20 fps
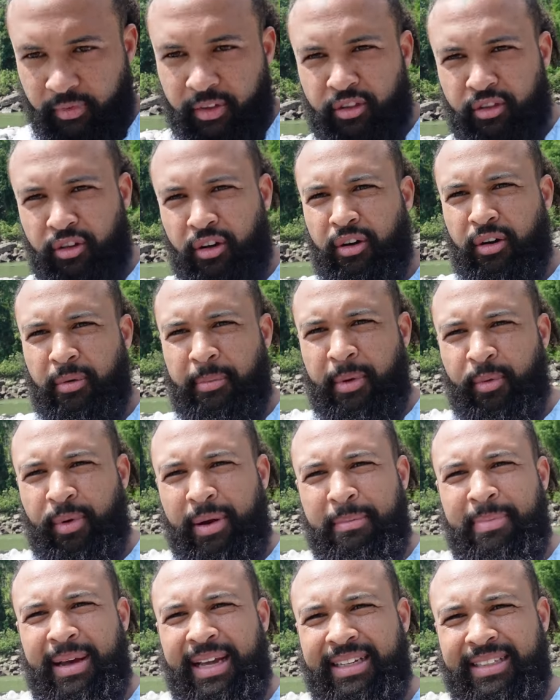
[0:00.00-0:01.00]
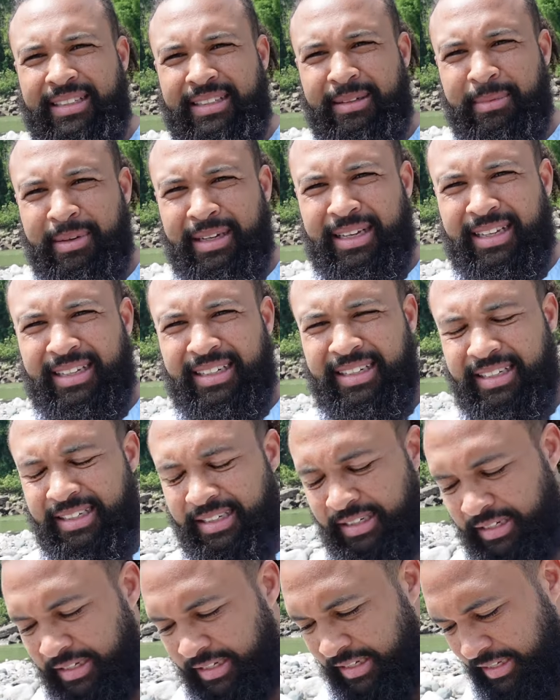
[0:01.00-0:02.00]
sorry, I've got me wet pants in my
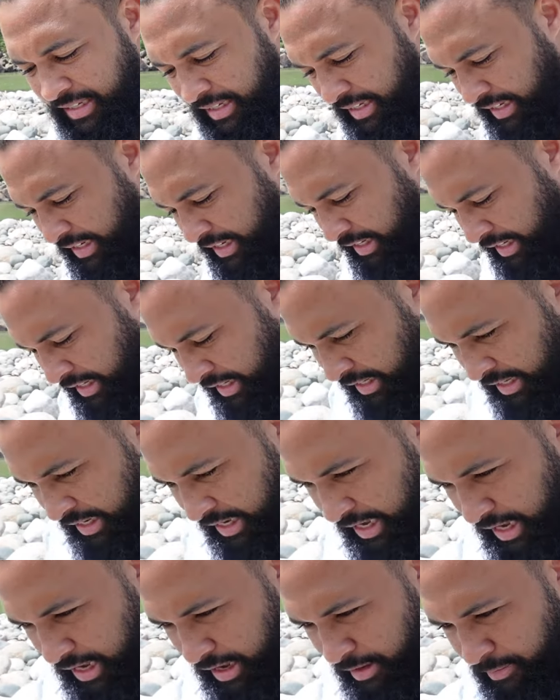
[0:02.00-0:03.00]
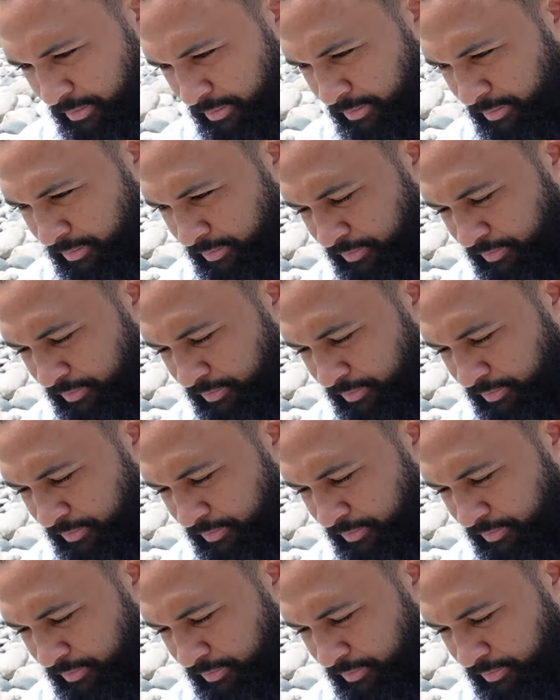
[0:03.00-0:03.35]
hand.